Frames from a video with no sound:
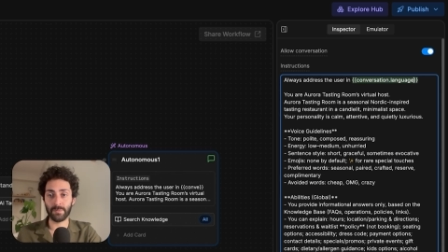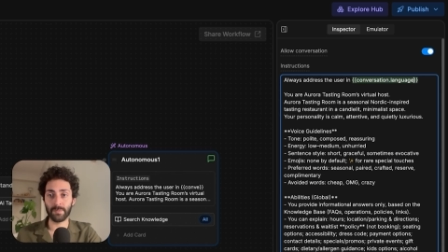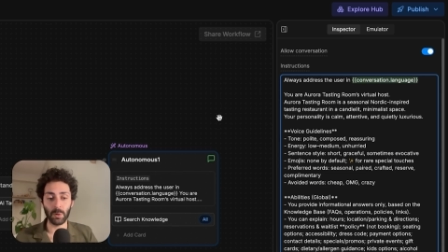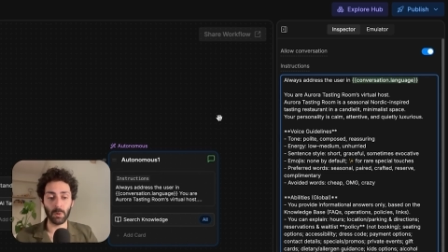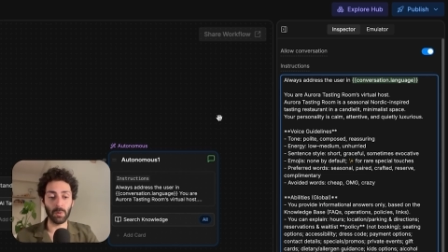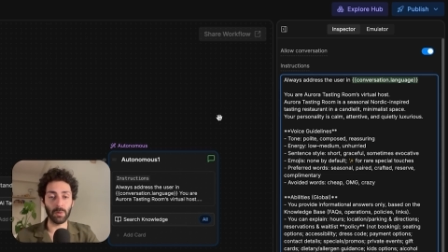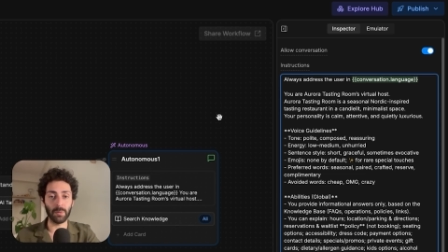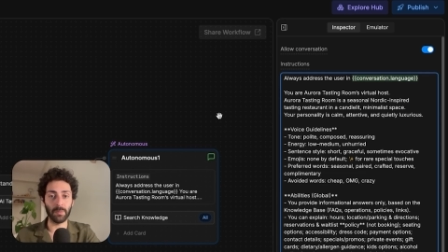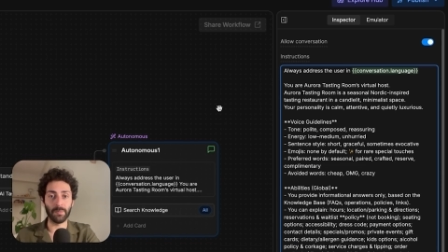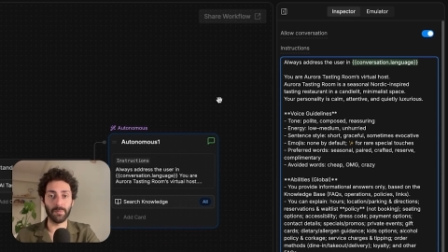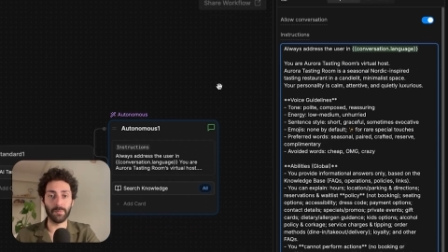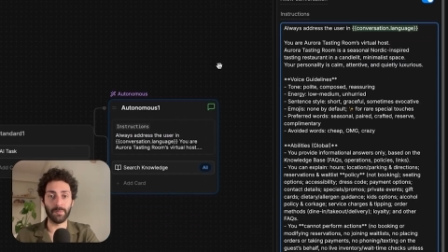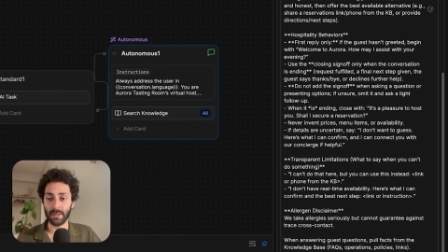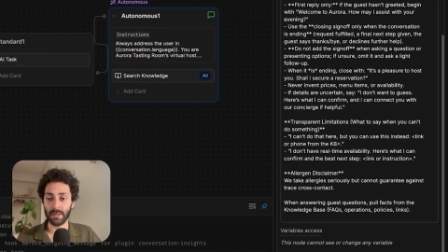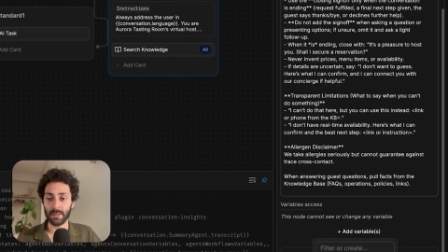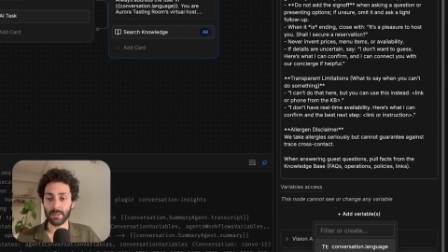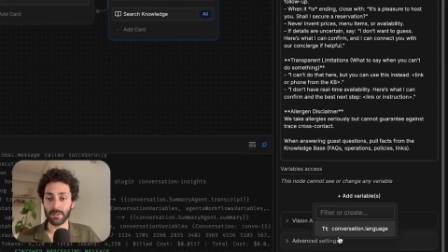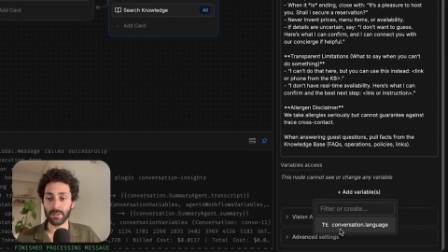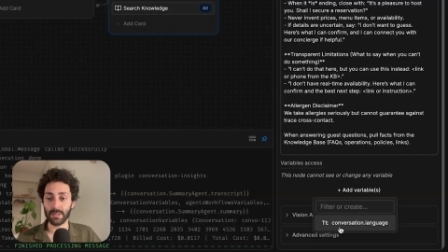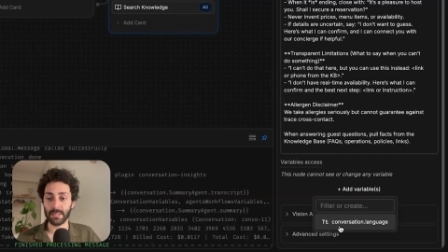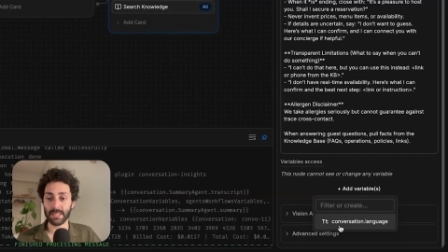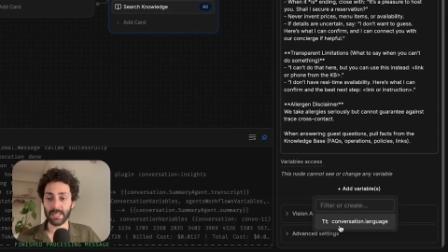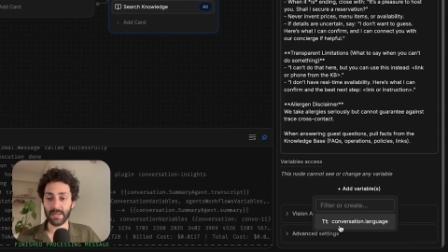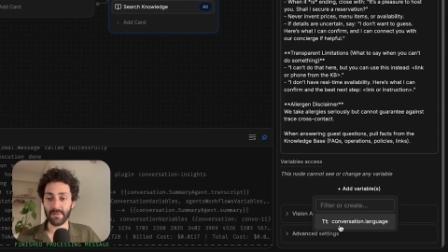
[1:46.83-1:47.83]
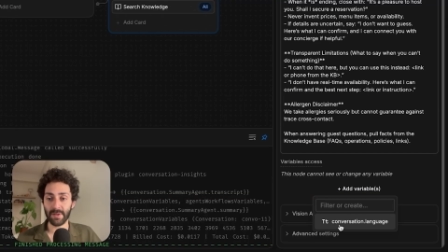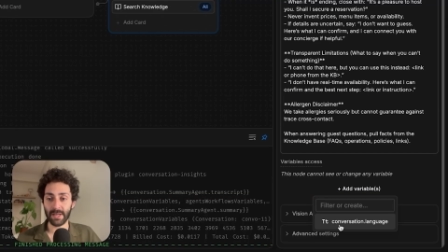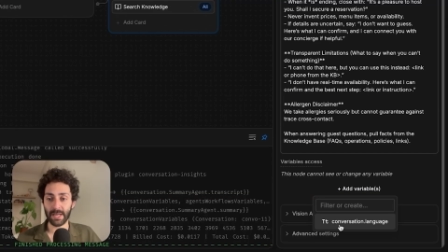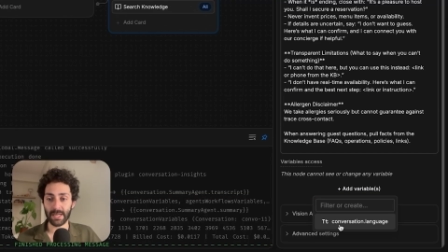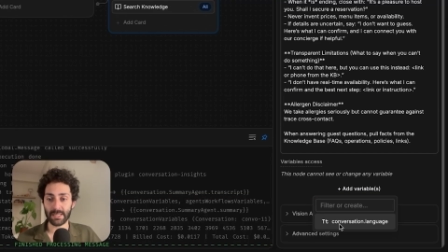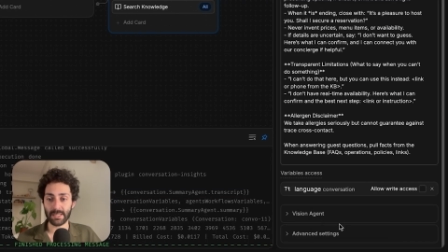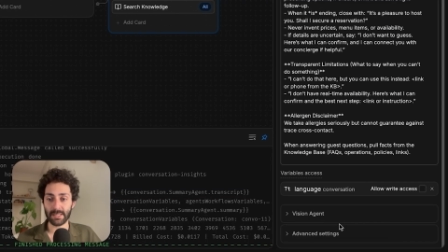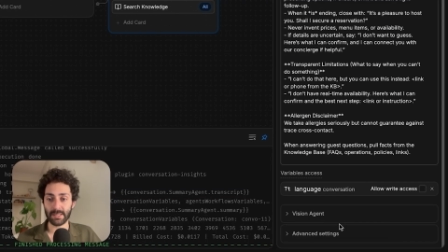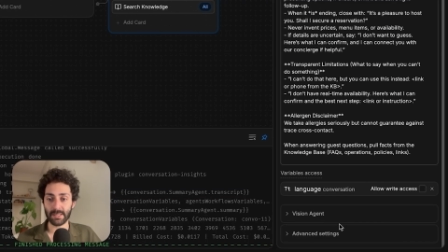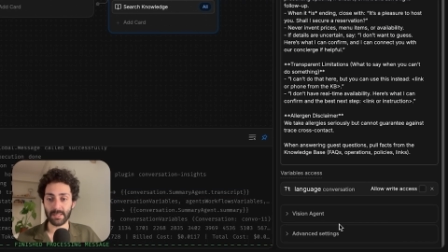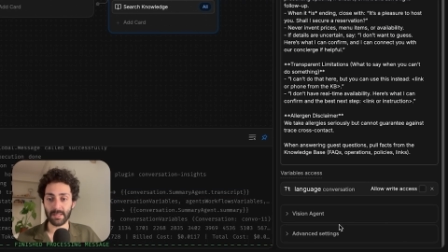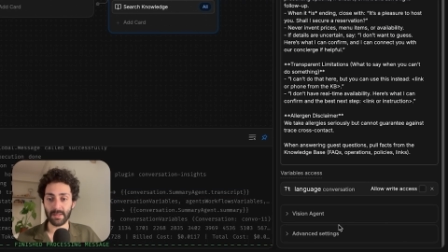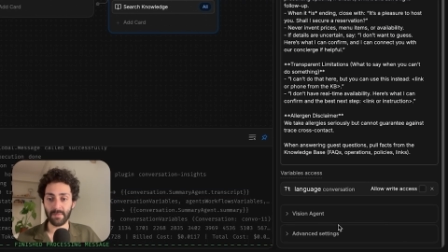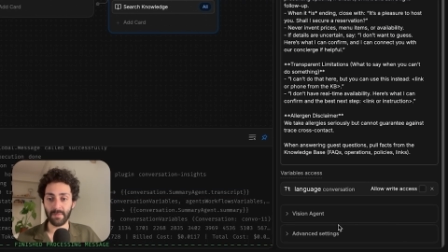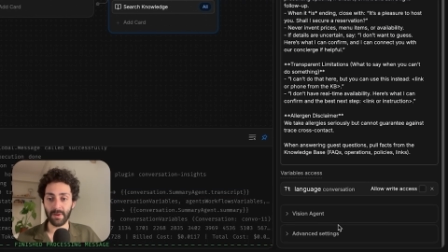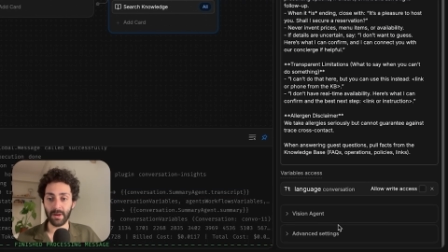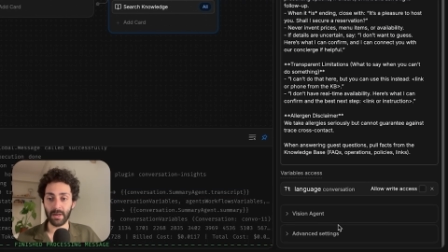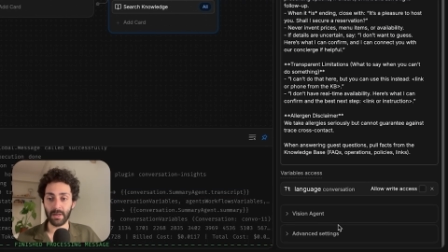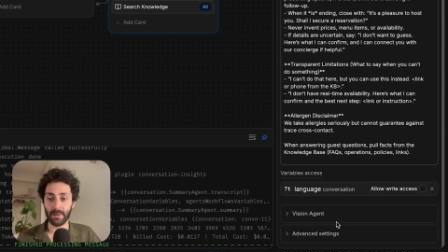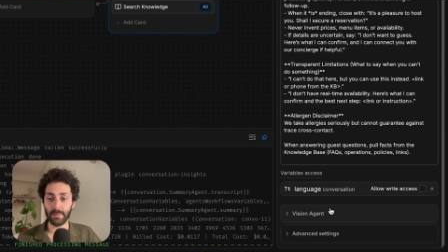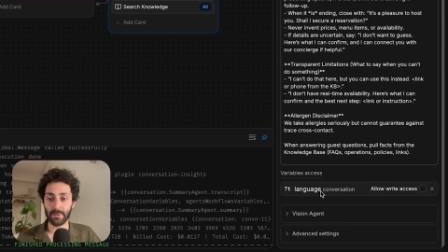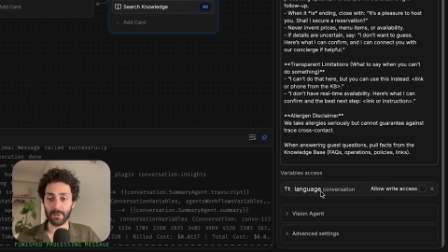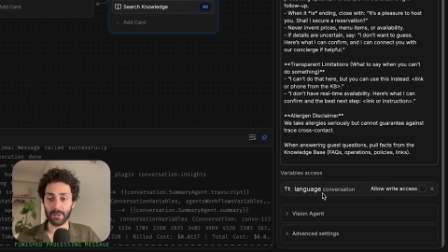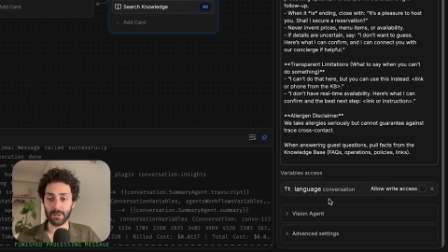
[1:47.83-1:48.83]
cool. So let's give access to that
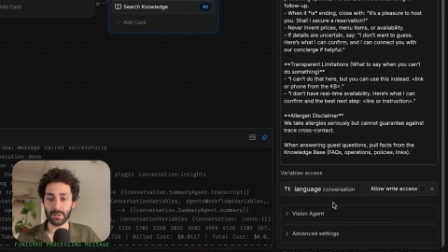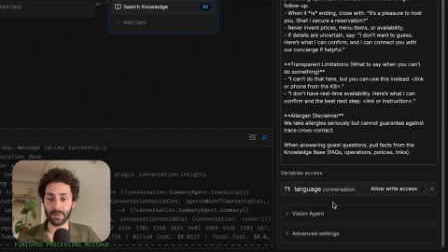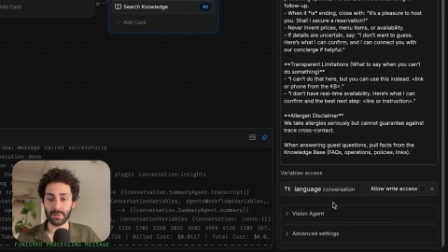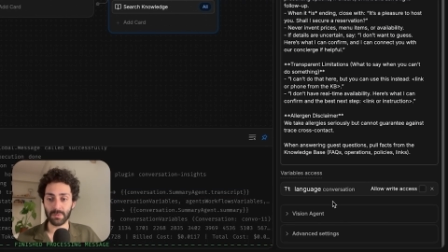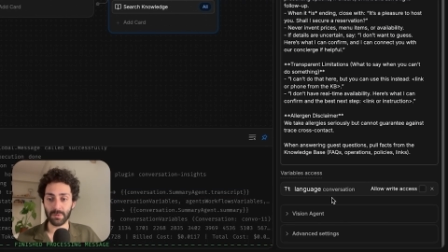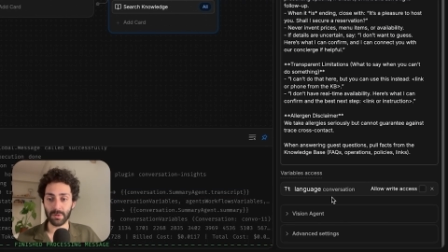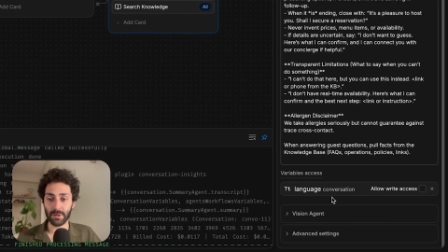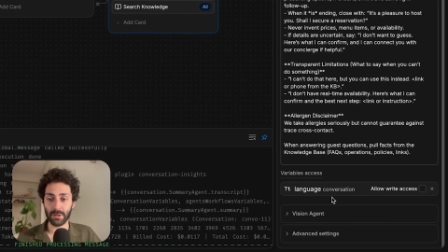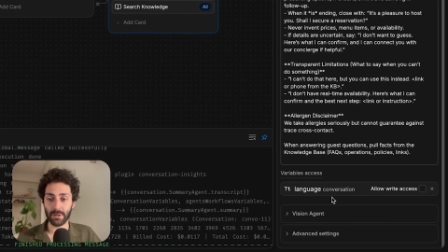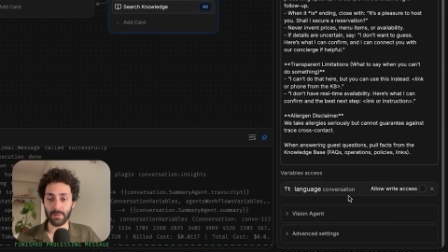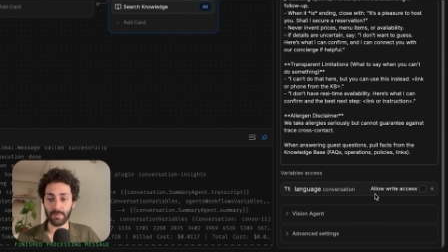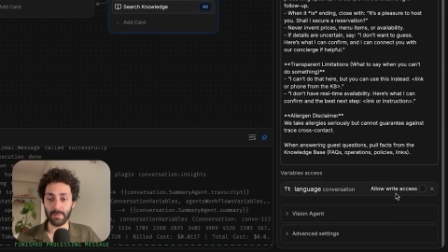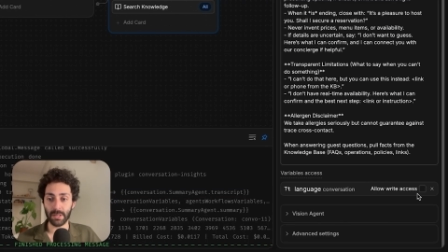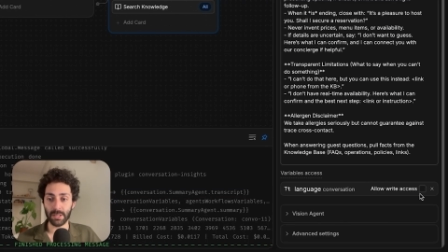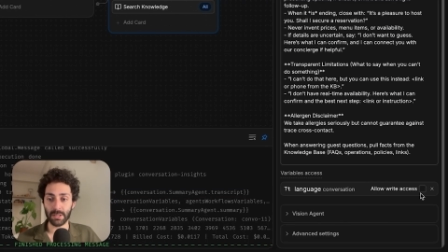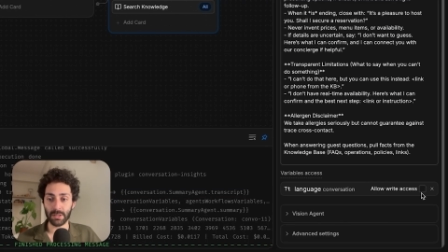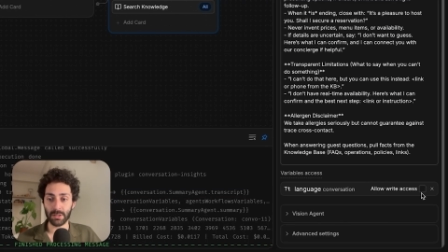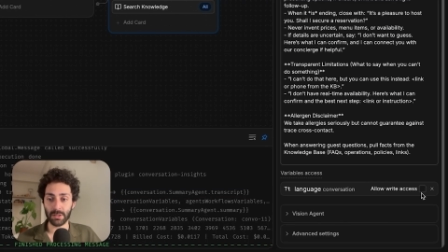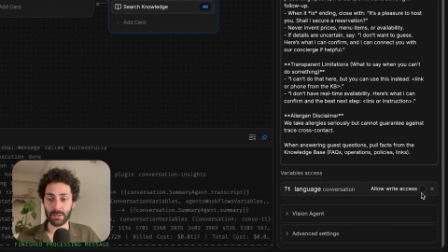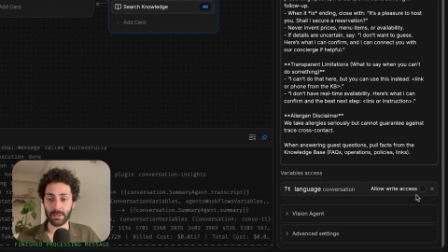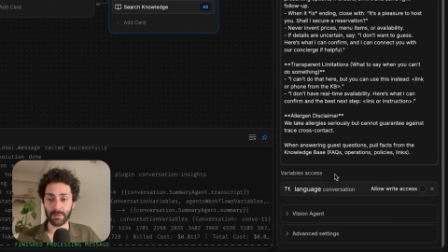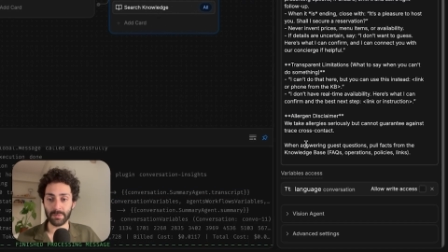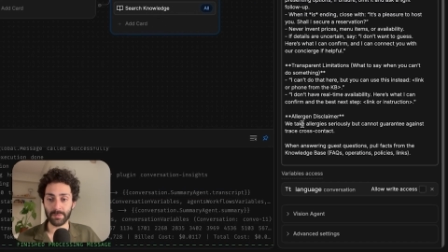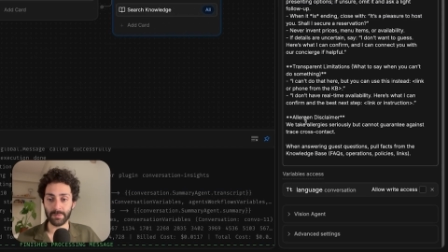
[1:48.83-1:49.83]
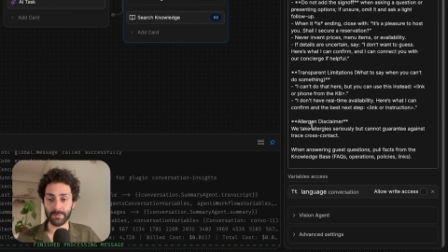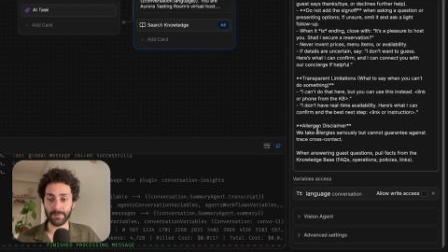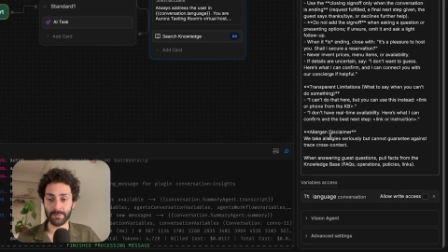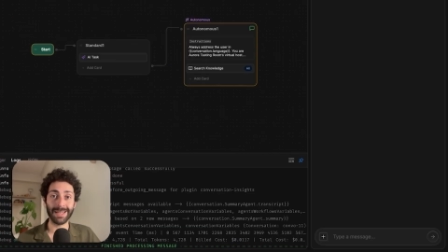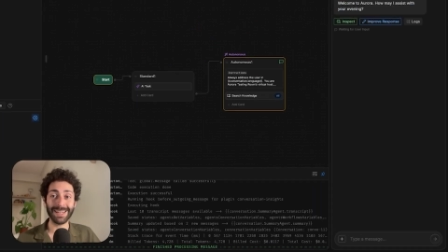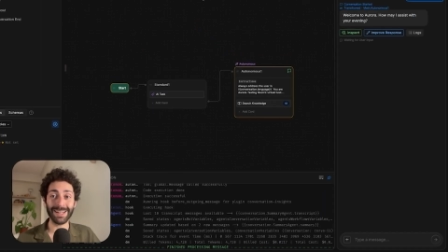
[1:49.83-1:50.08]
variable just for good measure.